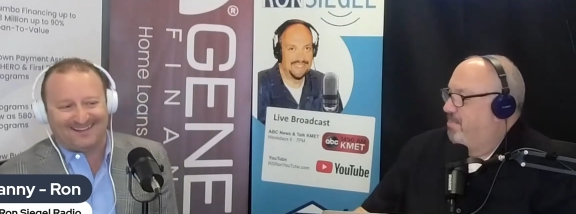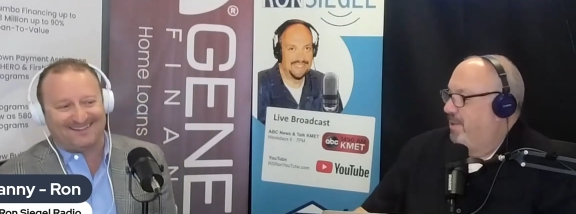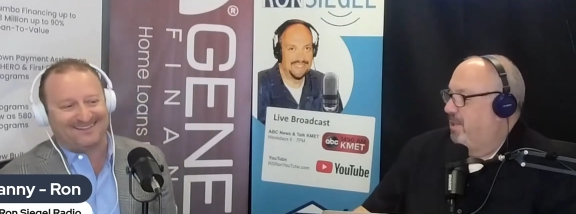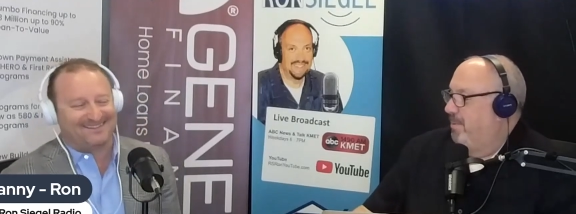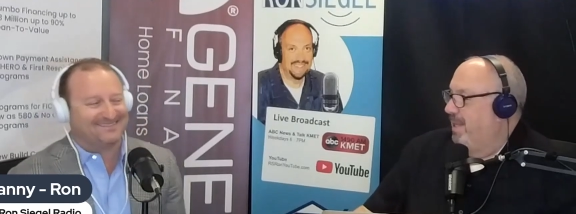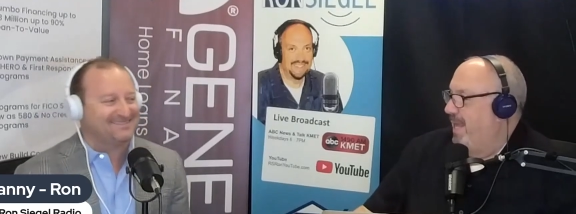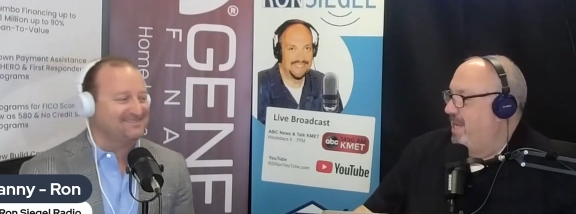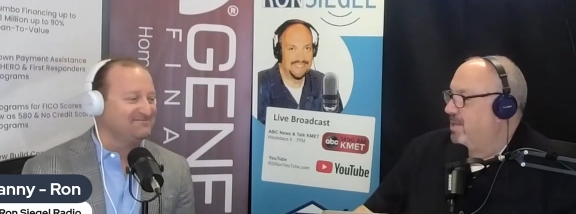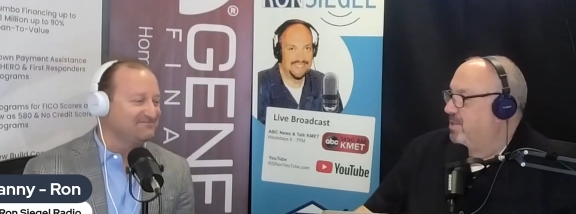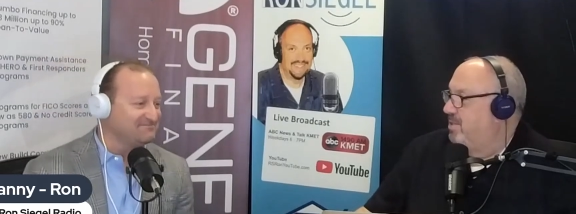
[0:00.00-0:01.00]
Speaker 1: but the
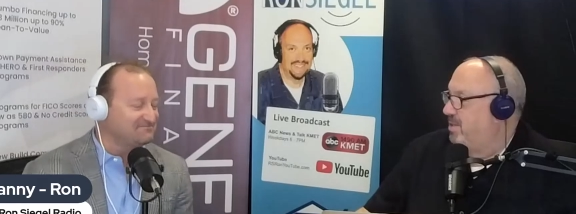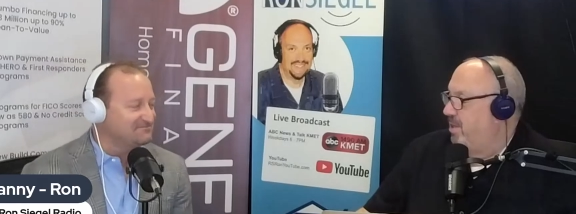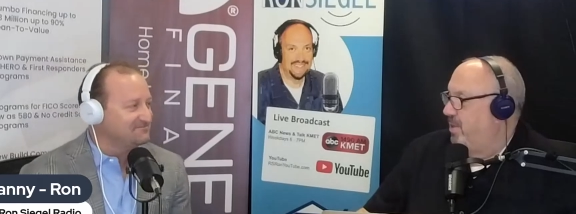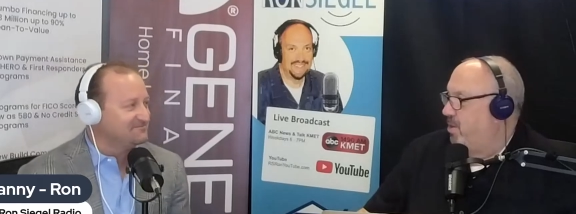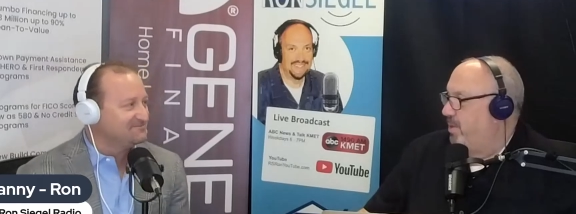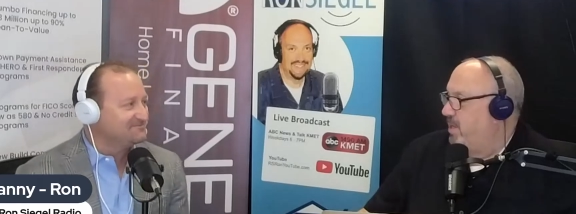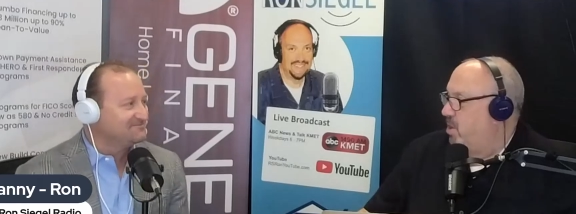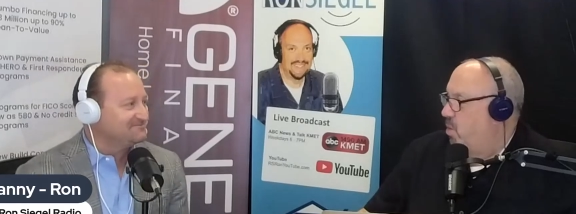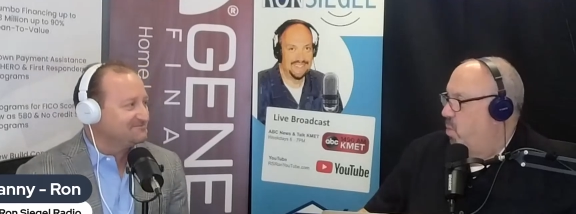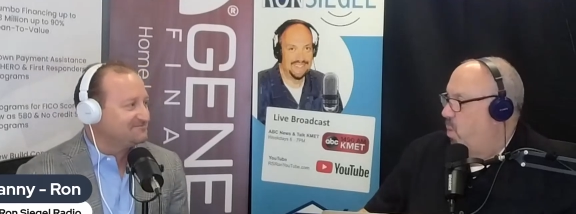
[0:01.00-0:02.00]
millennials, you know, they only
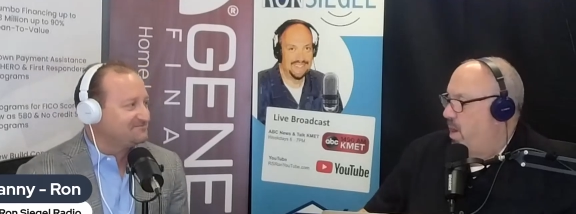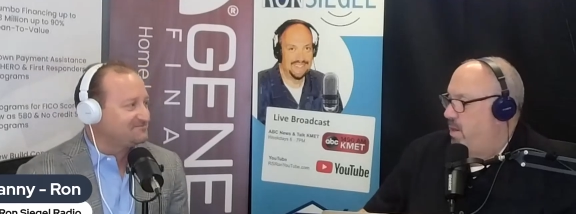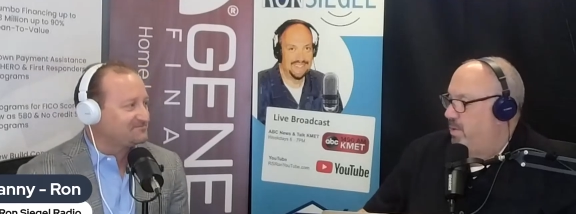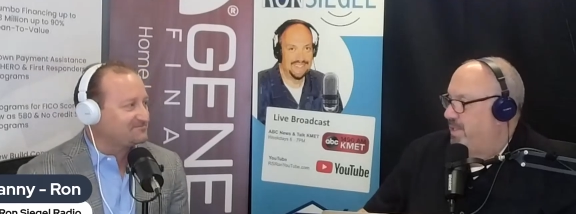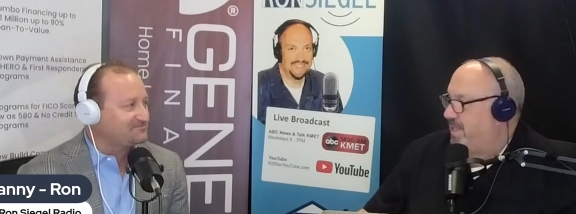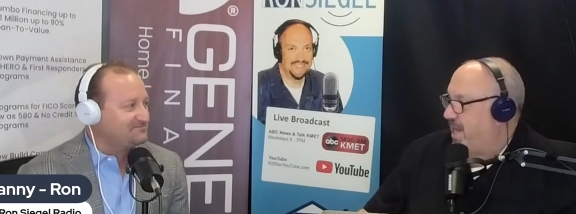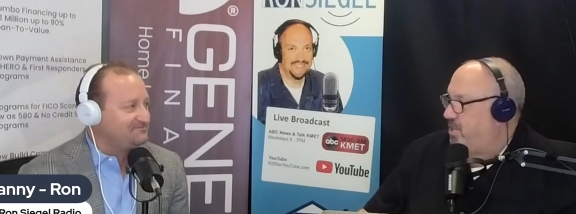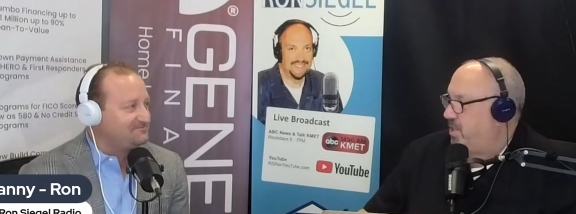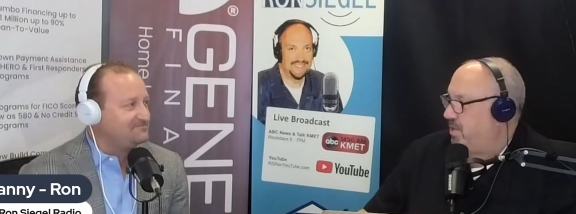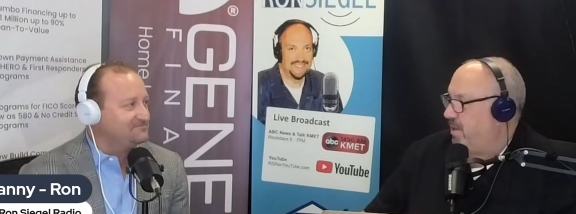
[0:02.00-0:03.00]
know one
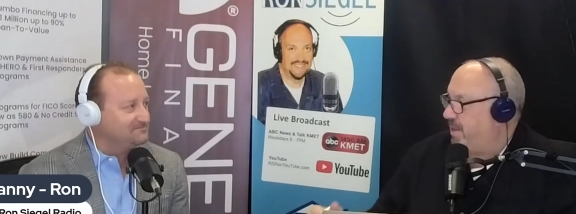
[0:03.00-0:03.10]
recession.